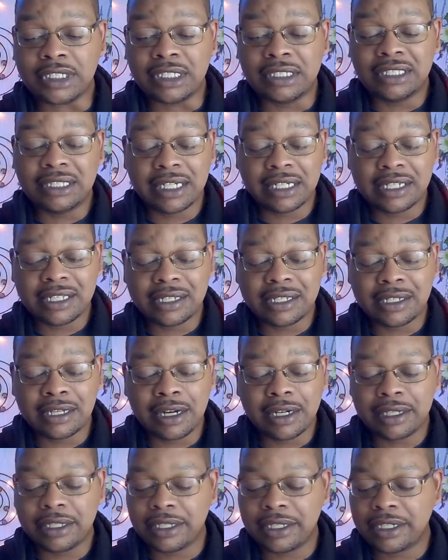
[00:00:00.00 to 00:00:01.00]
to get a
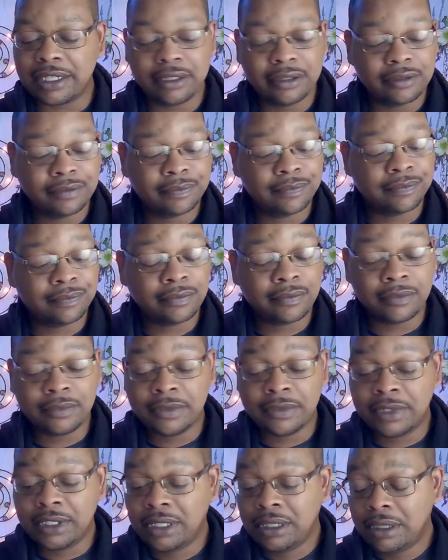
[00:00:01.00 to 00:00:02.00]
start here.
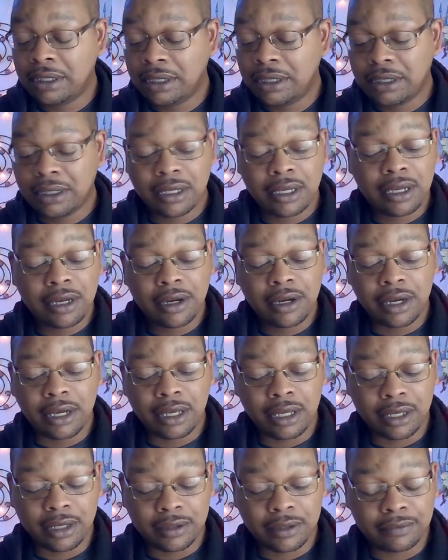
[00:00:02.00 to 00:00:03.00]
All right.